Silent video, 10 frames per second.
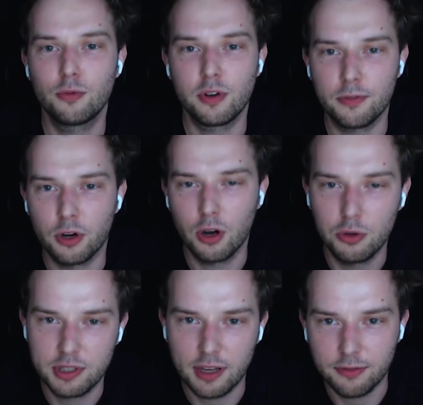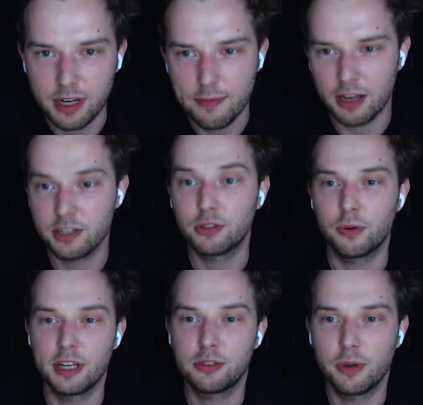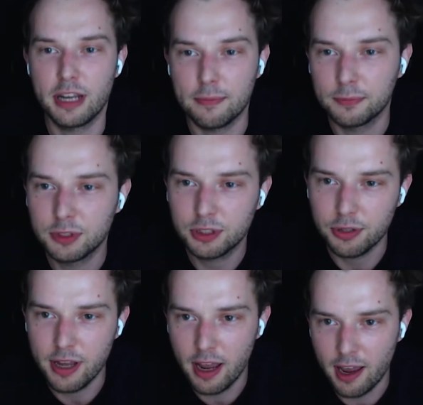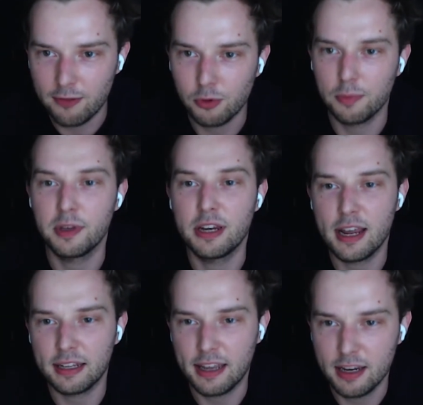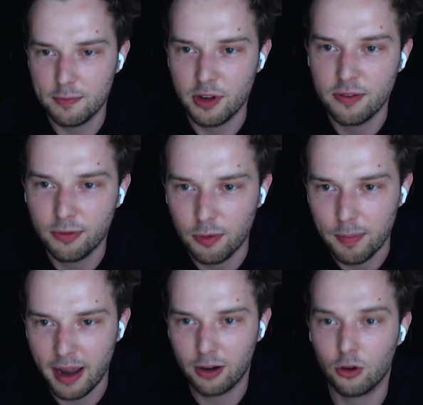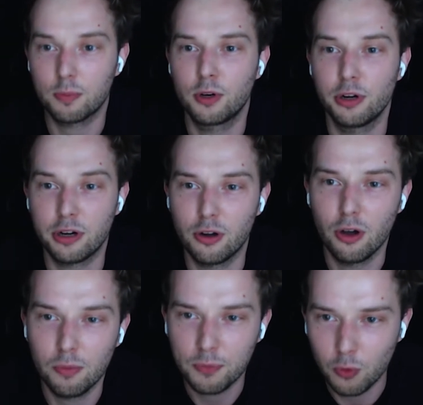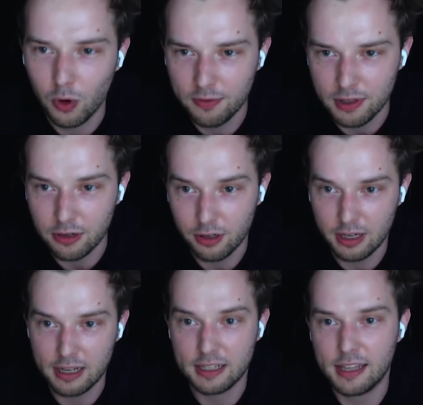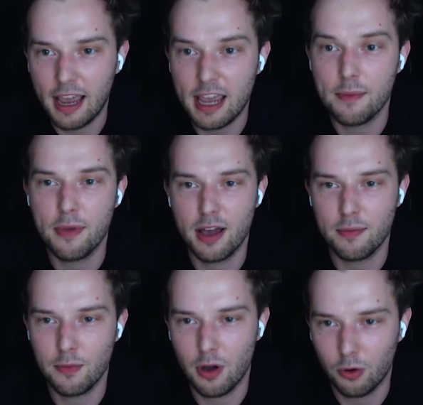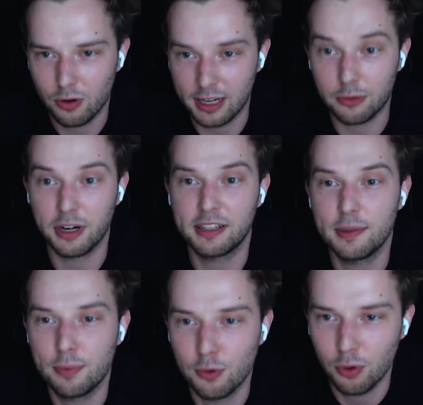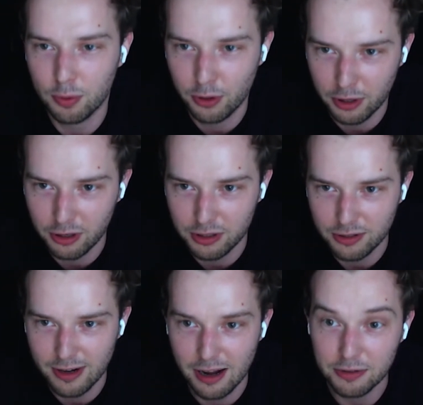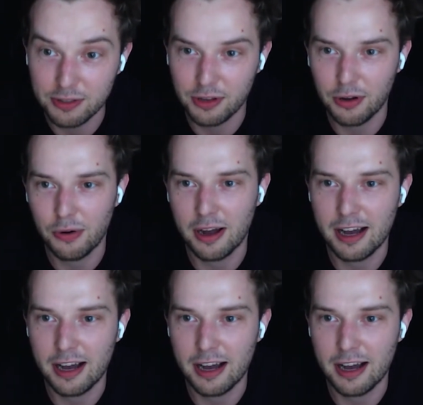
one of your hosts at Reimagine 2020. Today I have with me Nate Hindman from Bancor Protocol, one of the earliest AMM or liquidity pool protocols around. So